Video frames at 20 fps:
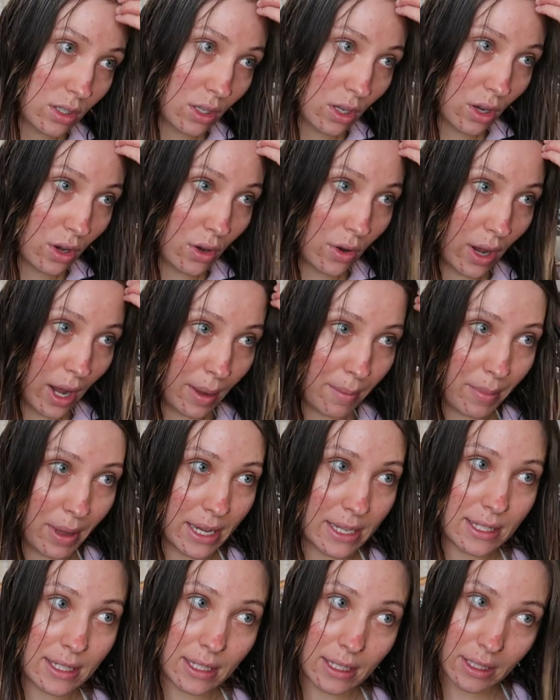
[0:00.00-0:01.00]
So, I'm
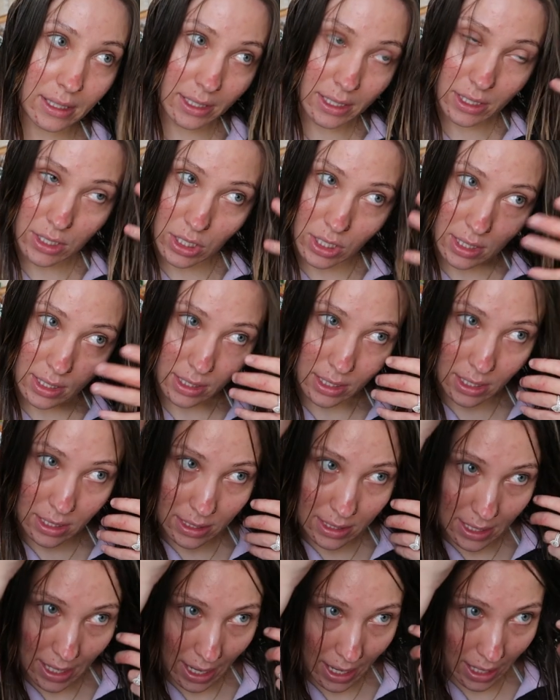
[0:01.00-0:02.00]
basically just
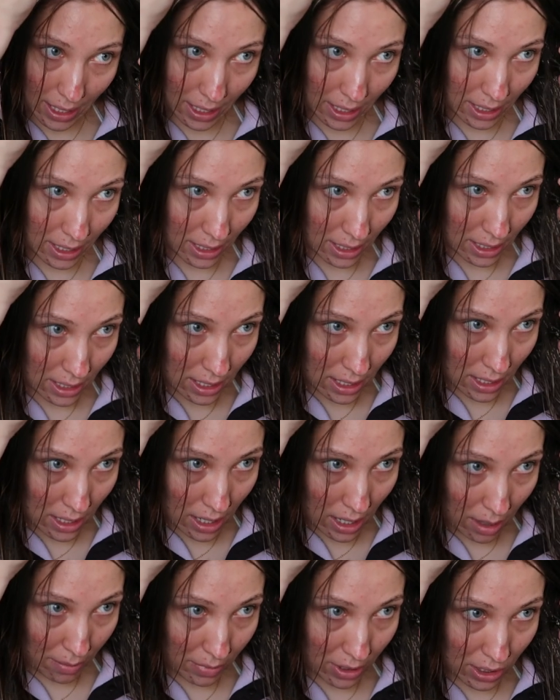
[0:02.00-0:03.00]
gonna take...
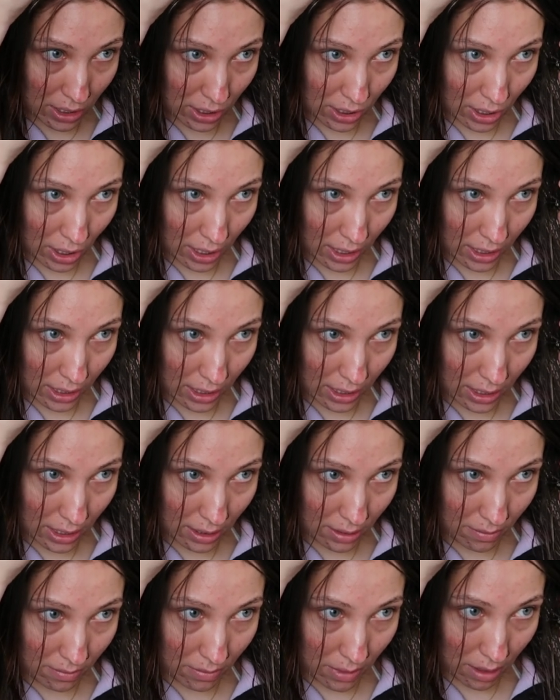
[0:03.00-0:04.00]
I'm gonna start
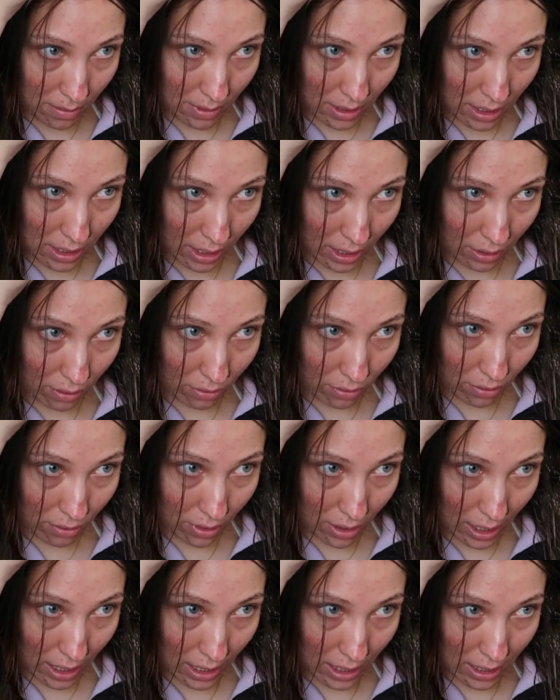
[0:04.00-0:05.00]
maybe, like,
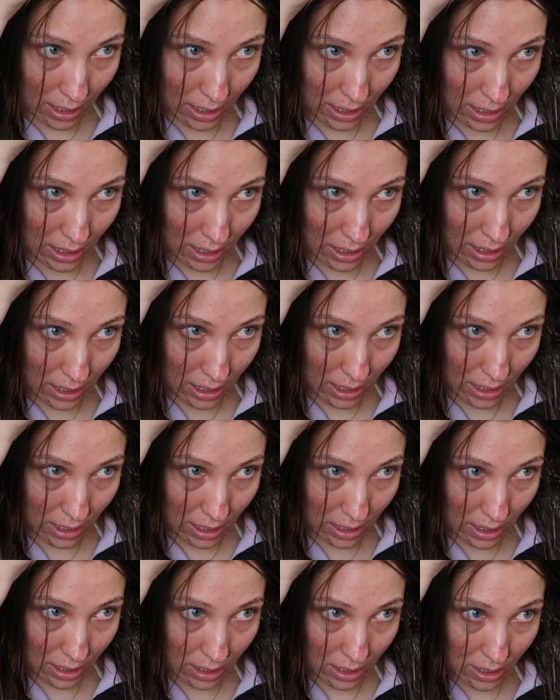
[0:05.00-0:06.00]
right
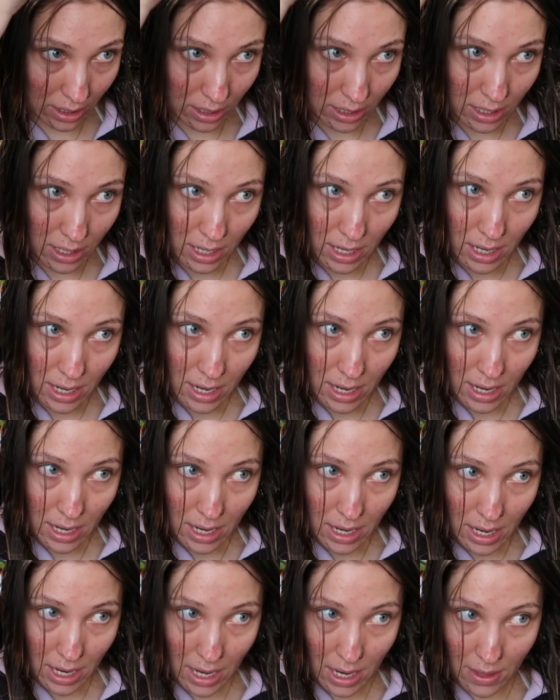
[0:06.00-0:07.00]
here.
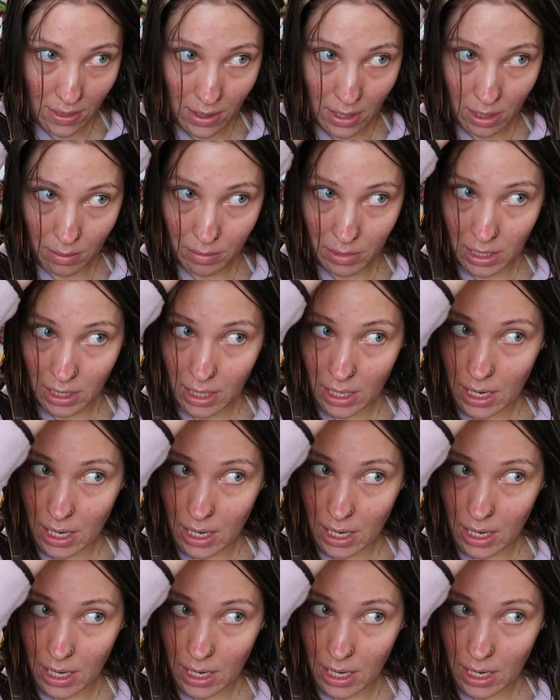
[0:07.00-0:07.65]
And then I'm gonna